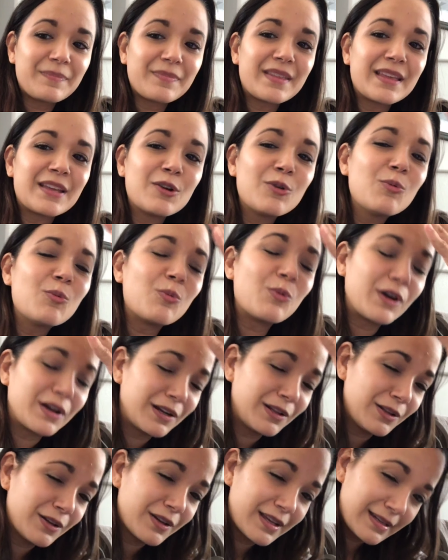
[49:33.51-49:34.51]
they don't want
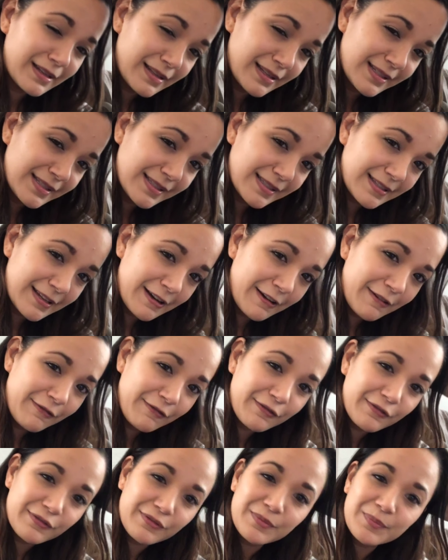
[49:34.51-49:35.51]
to look into this
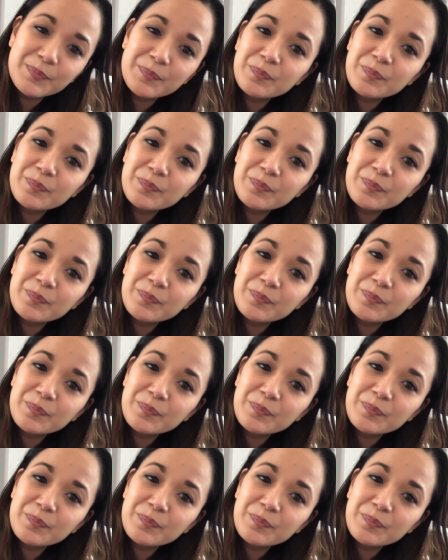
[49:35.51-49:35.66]
stuff